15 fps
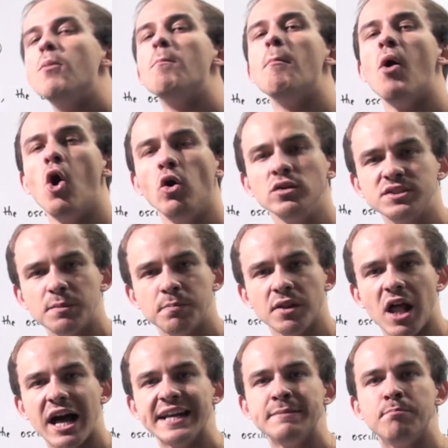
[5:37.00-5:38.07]

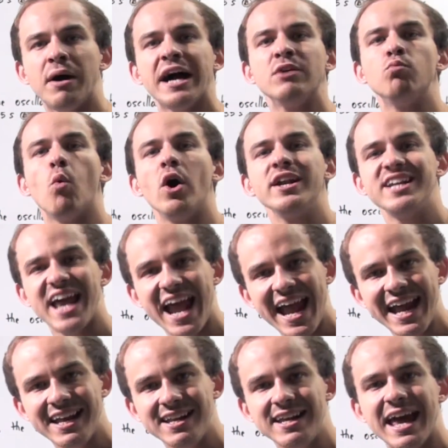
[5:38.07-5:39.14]
multiplied by
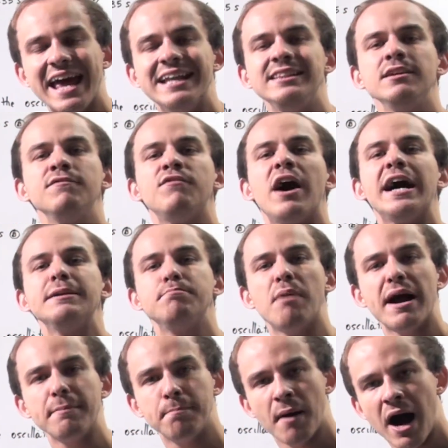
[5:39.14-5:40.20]
180 and divide
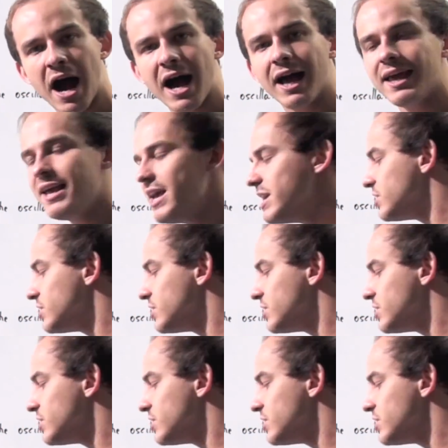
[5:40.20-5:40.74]
by pi